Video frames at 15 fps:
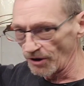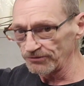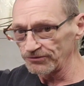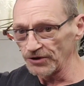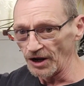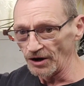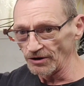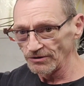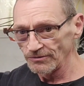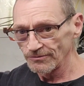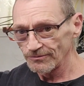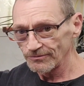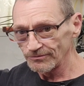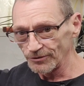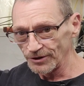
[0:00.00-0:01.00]
off center,
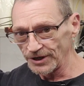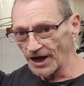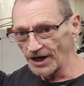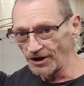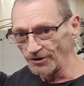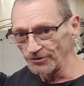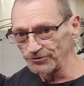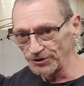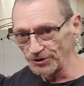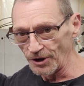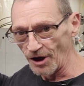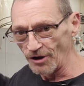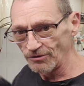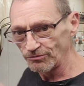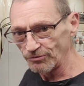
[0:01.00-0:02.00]
we got our 0.